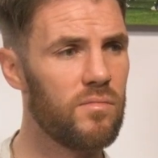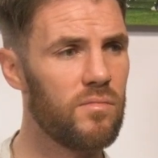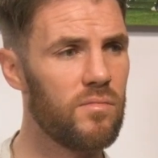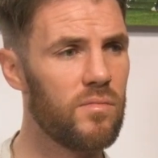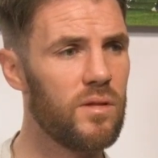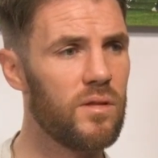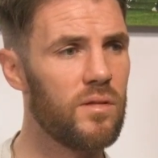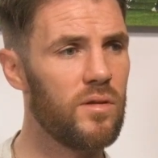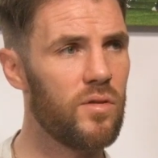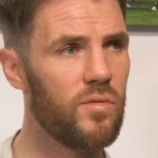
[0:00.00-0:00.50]

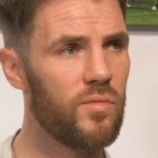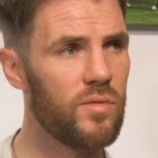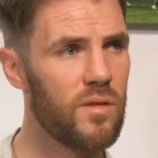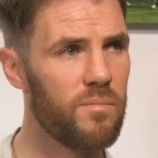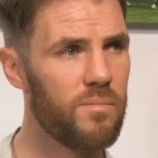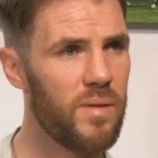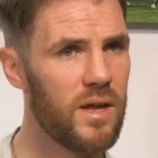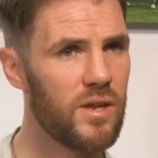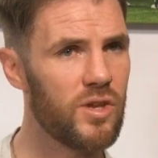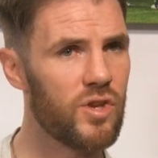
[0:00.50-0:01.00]
when, you know, with the
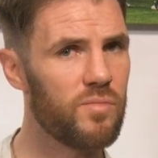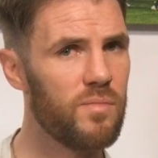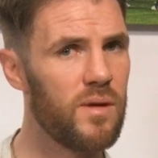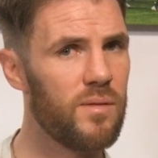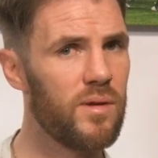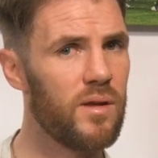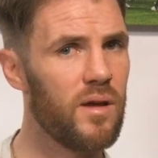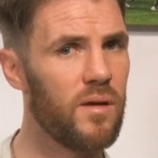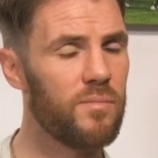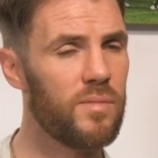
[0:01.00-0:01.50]
bench
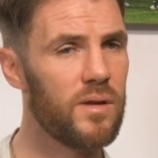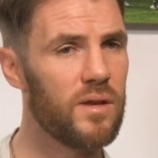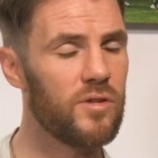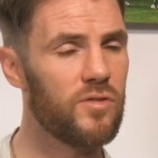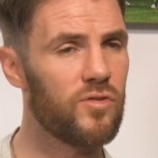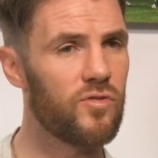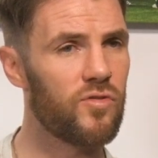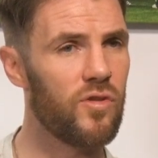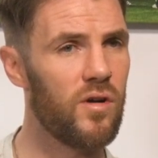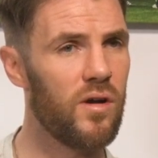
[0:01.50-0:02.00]
maybe not being
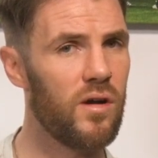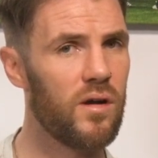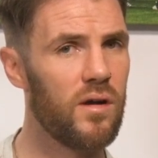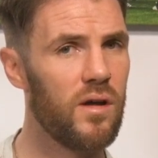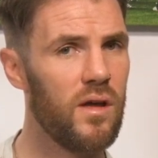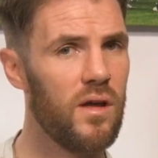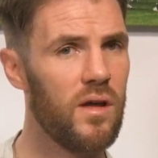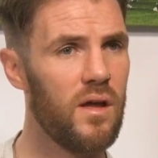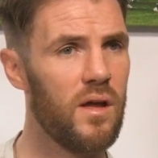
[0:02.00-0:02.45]
as strong.